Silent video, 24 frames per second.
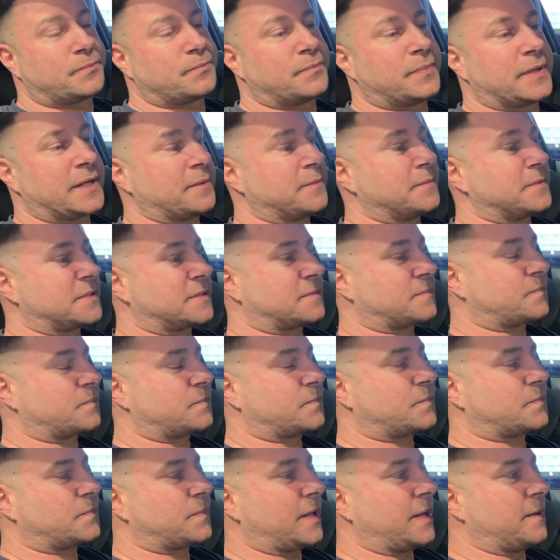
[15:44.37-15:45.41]
but it was
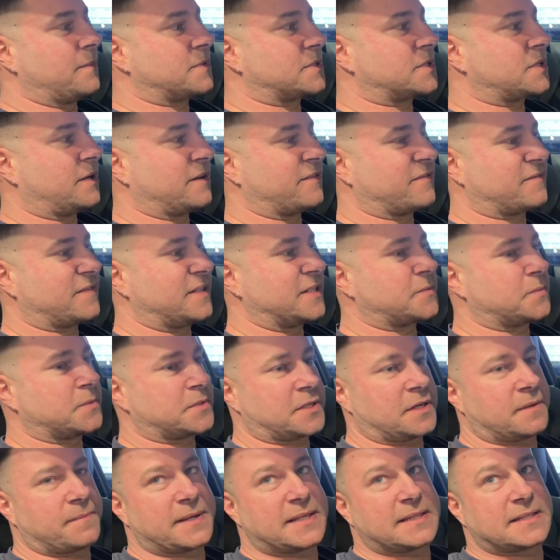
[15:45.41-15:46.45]
kind of, this was
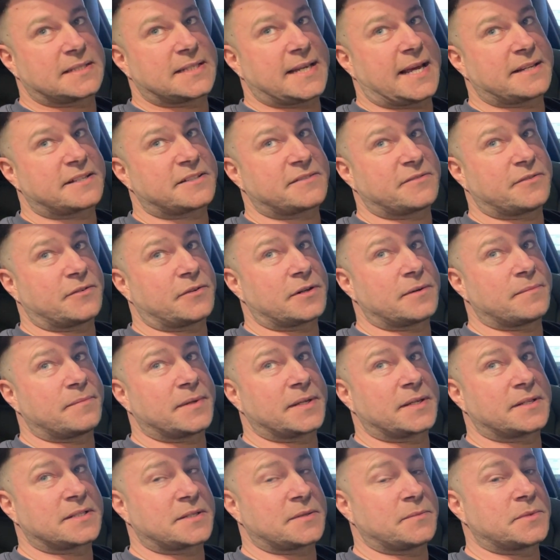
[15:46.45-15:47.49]
going to be the test for it,
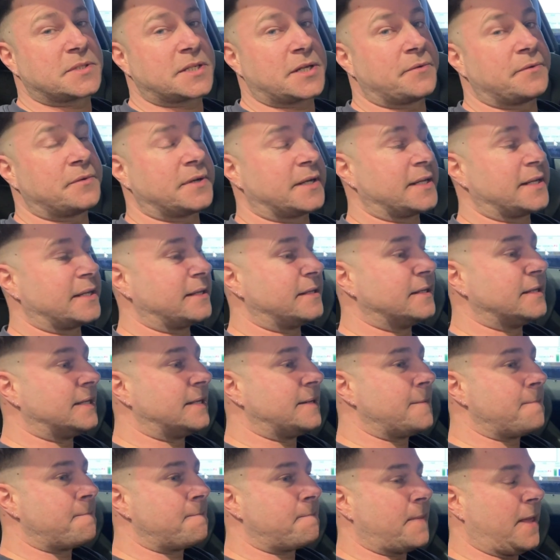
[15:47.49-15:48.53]
because it
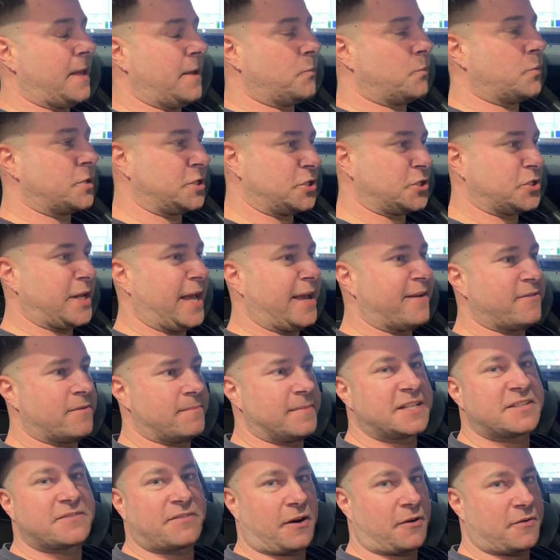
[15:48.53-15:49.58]
wouldn't ever
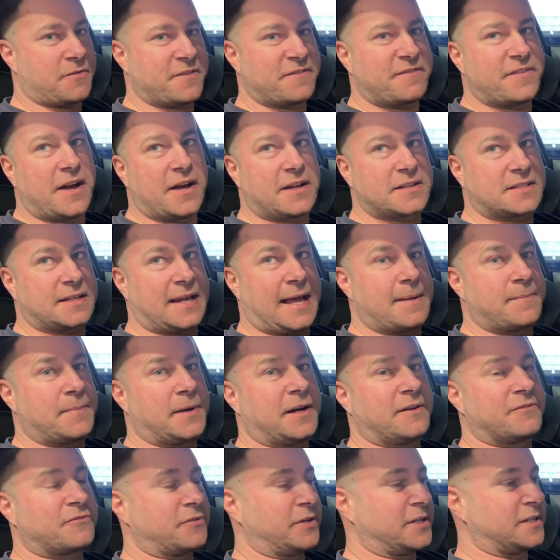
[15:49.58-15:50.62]
misfire on the first lap
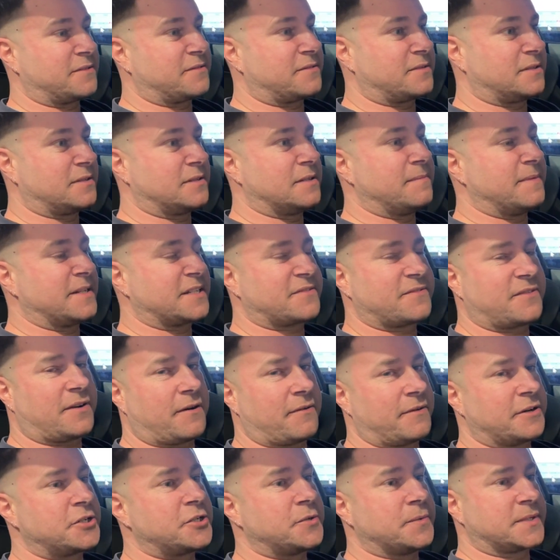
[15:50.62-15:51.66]
after the
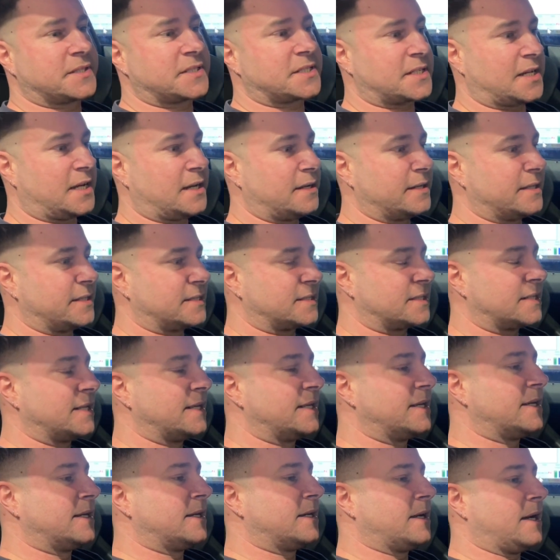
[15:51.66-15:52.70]
misfire issue had started.
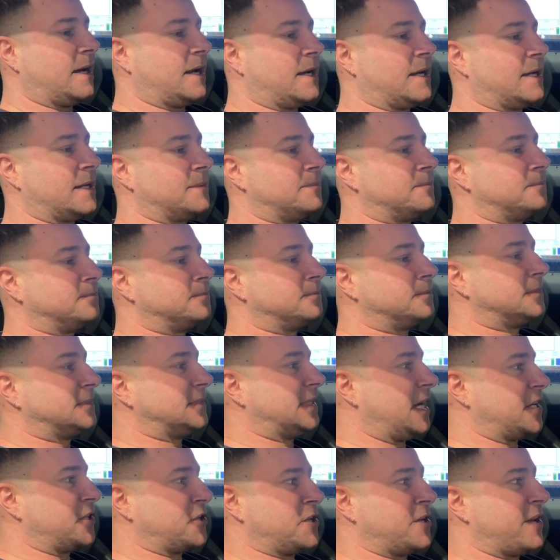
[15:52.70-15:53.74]
And
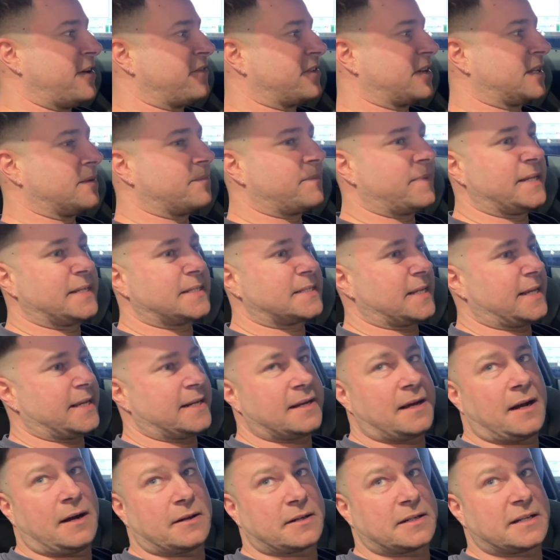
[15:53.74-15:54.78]
you're never going to beat it
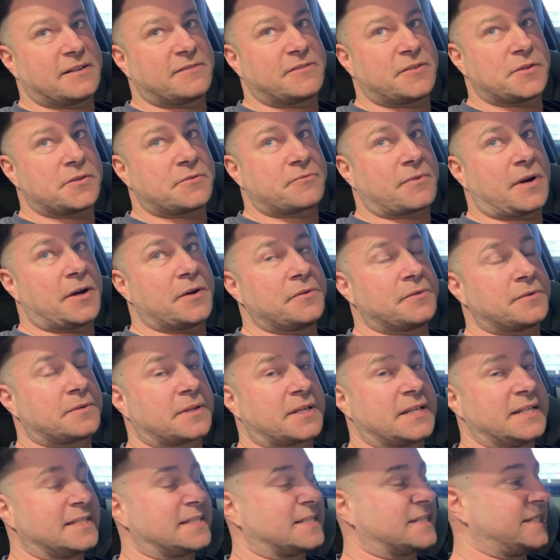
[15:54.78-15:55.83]
in hard enough on the road
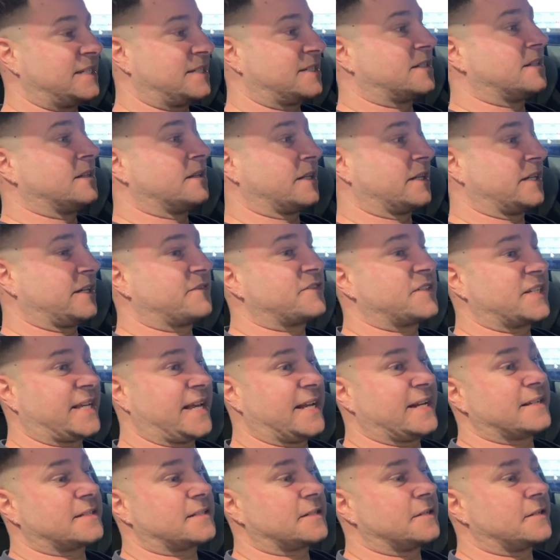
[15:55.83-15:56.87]
consistently enough to
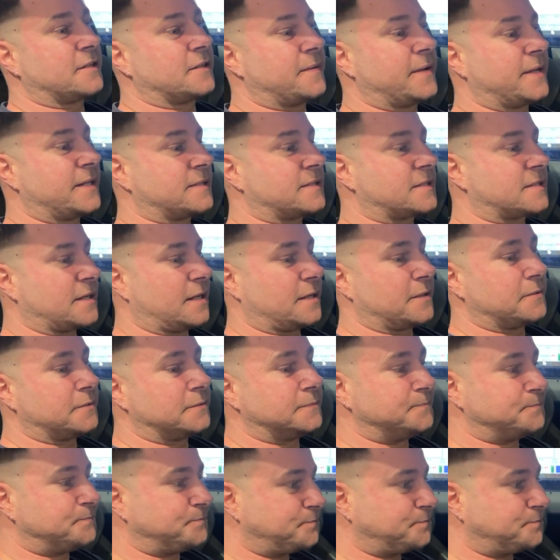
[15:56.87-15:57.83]
get it to do it. So